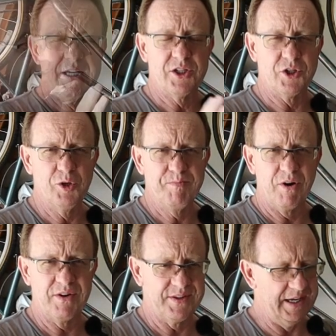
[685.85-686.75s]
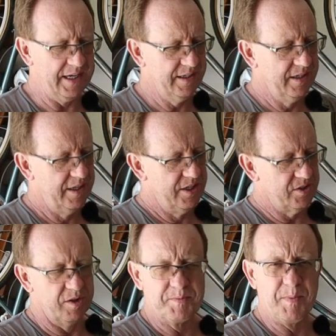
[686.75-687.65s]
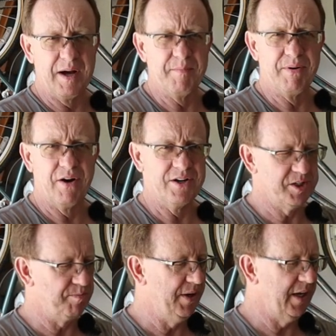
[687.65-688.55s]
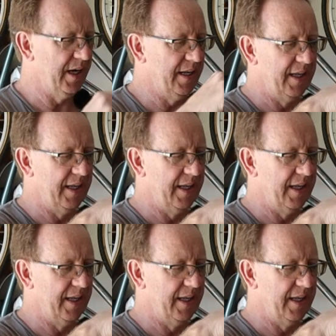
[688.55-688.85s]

It's a two-part thing. So this bottom part is your putty,